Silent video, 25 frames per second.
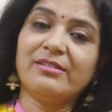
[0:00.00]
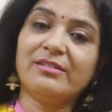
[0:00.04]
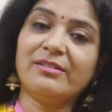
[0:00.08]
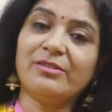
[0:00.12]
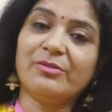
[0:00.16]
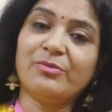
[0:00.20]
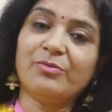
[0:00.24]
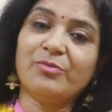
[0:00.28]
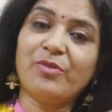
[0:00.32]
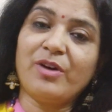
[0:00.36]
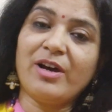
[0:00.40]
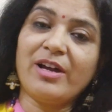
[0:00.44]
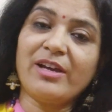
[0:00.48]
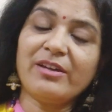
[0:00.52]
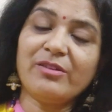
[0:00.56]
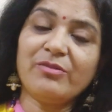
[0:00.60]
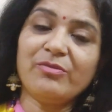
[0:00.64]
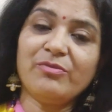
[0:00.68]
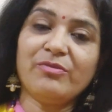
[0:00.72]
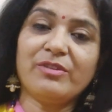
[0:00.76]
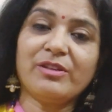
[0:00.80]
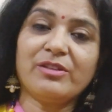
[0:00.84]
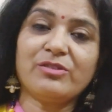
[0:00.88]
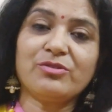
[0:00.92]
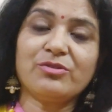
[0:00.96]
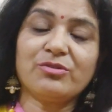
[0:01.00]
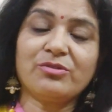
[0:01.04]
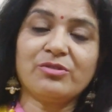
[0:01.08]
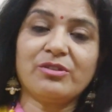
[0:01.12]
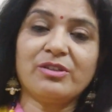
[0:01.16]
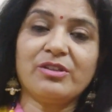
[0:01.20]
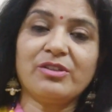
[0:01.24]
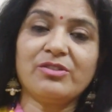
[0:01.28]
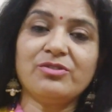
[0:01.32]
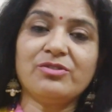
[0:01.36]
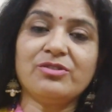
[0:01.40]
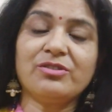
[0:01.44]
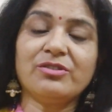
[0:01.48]
The wife went to the
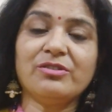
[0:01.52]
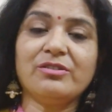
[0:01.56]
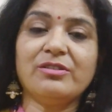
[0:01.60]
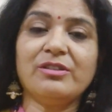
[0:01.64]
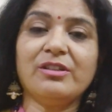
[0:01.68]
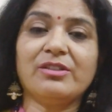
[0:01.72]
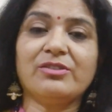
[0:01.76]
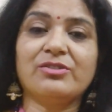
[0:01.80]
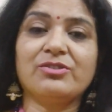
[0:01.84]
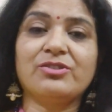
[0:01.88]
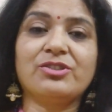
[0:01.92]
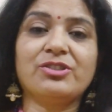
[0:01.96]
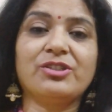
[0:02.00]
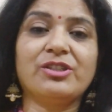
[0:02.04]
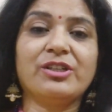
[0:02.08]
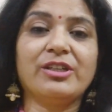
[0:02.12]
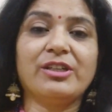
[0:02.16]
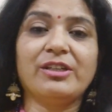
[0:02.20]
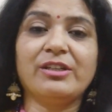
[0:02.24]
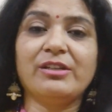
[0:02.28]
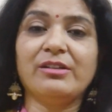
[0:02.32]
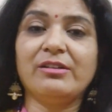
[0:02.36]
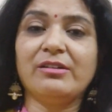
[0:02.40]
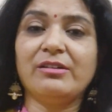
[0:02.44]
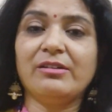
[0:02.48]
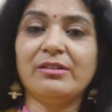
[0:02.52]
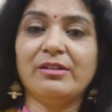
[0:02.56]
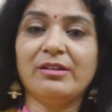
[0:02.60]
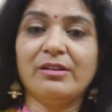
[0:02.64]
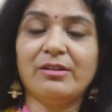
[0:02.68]
kitchen and she